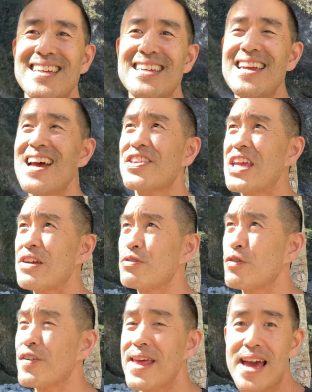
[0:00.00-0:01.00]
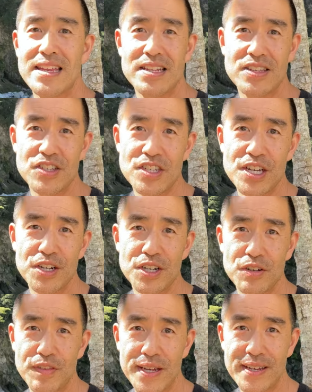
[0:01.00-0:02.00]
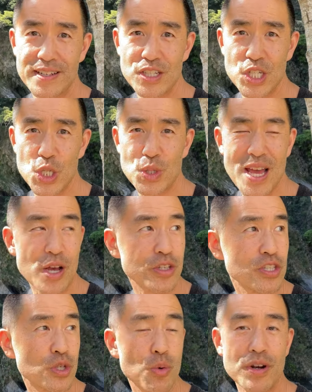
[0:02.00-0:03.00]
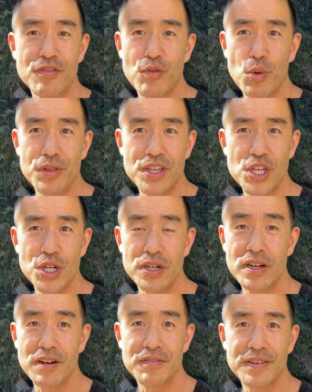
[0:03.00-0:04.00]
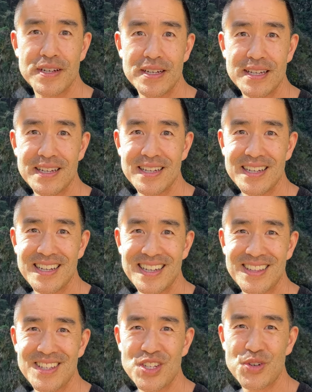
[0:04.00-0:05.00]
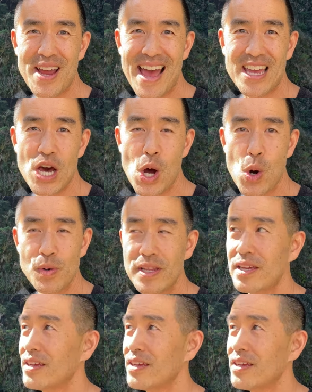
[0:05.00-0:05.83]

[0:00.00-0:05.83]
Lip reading: yeah, thankful for that in this year of 2024, the year of the dragon.